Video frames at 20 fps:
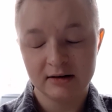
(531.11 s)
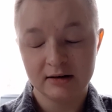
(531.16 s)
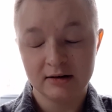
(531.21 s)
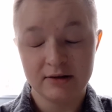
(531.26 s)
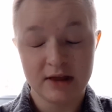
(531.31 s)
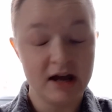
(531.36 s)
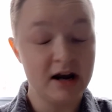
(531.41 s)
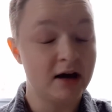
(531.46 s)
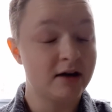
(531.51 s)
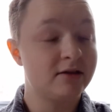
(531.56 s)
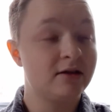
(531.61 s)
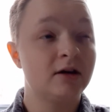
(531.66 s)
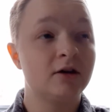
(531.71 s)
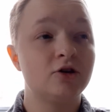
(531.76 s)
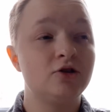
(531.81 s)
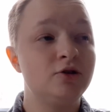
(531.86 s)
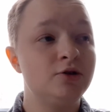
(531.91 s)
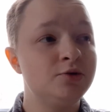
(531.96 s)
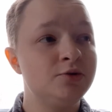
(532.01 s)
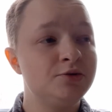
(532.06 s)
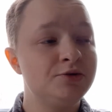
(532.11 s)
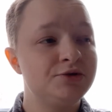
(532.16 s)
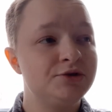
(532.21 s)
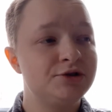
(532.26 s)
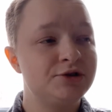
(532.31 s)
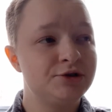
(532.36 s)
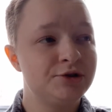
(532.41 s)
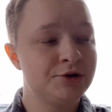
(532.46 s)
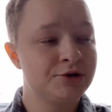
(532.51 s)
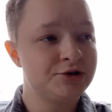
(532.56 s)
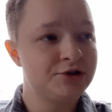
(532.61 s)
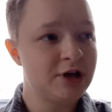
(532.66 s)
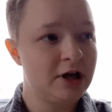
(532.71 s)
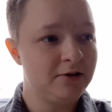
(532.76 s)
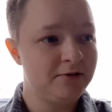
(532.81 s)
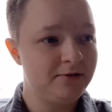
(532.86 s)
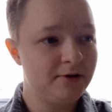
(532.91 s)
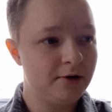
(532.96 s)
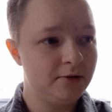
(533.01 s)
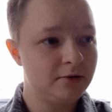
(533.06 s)
Then I think, use your cell
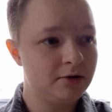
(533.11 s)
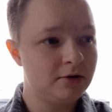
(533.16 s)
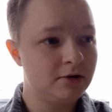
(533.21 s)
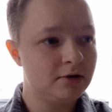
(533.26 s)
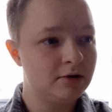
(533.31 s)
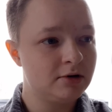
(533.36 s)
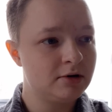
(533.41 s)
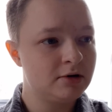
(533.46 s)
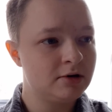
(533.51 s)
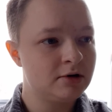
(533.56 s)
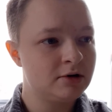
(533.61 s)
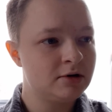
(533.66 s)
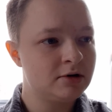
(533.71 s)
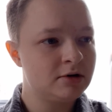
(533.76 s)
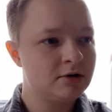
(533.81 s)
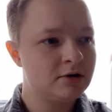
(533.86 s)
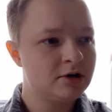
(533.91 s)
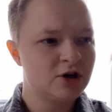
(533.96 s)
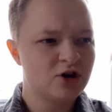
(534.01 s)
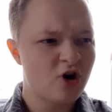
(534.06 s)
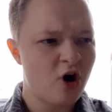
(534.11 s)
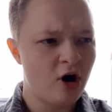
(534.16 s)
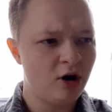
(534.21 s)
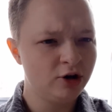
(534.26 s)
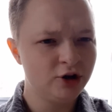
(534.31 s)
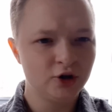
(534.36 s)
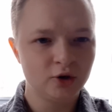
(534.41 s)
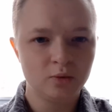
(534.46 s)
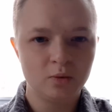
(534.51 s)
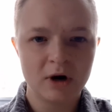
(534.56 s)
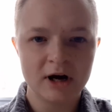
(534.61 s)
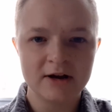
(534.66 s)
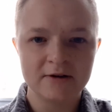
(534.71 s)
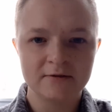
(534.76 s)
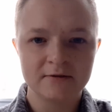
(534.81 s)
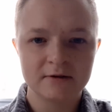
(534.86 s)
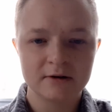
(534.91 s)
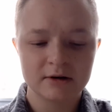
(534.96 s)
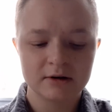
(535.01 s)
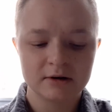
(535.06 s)
phone. Call your wife.